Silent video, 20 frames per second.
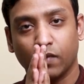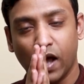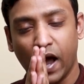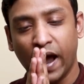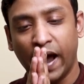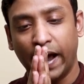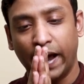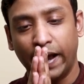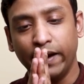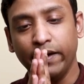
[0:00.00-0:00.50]

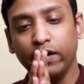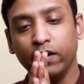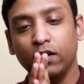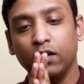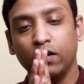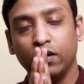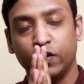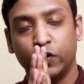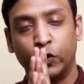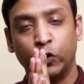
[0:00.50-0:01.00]
and
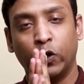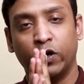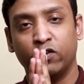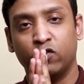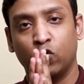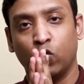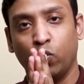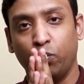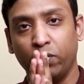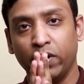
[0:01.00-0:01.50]
you are
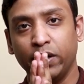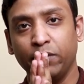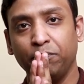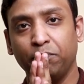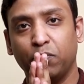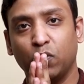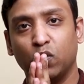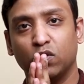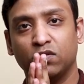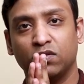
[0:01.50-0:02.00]

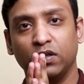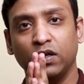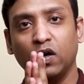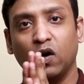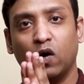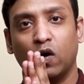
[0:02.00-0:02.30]
superimposing